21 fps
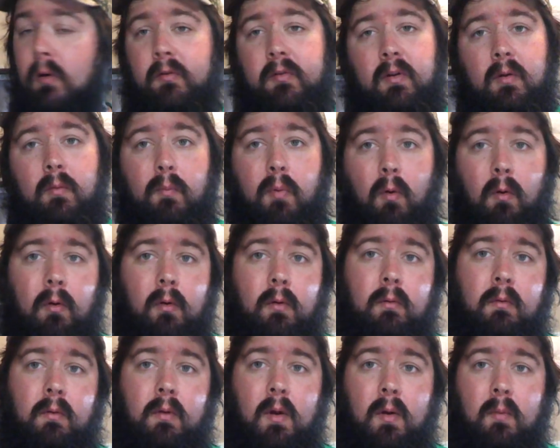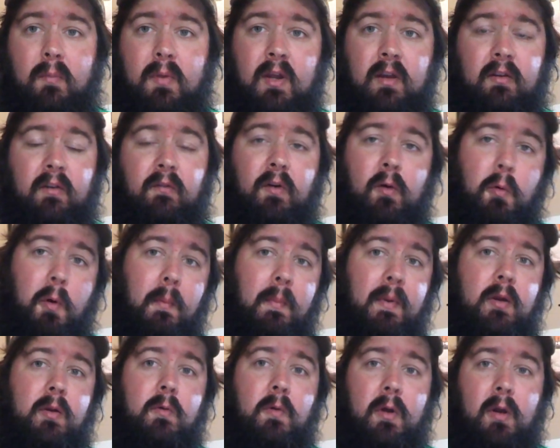important piece of
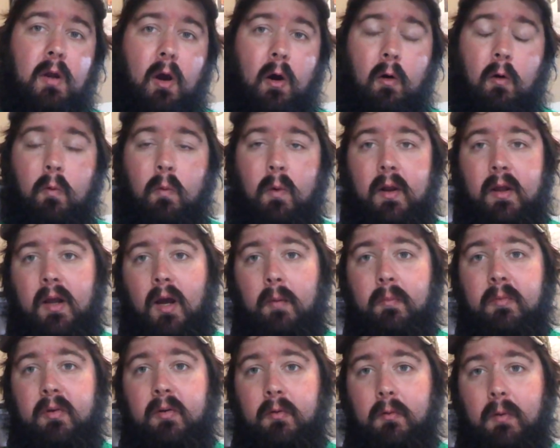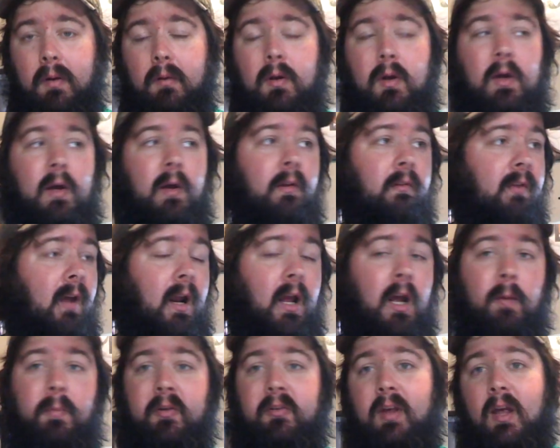equipment you can own when it comes to setting
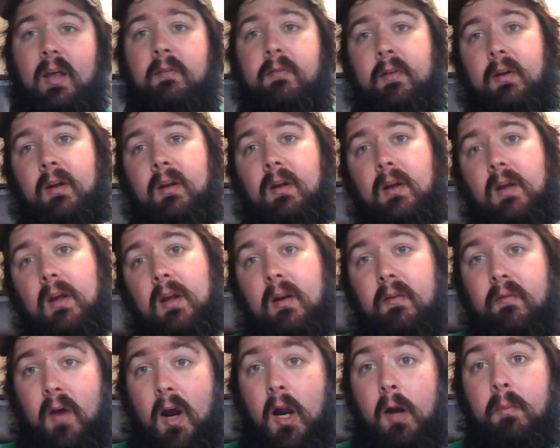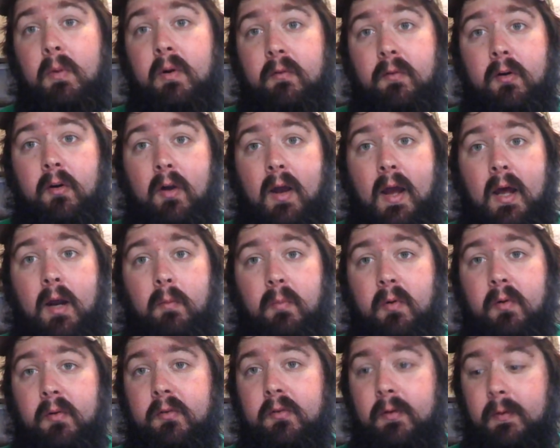up a safe environment for your
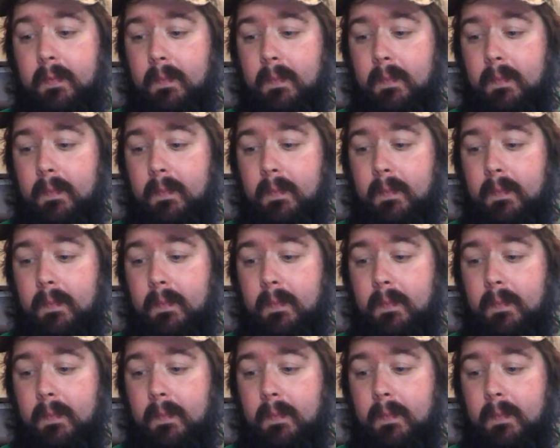animals.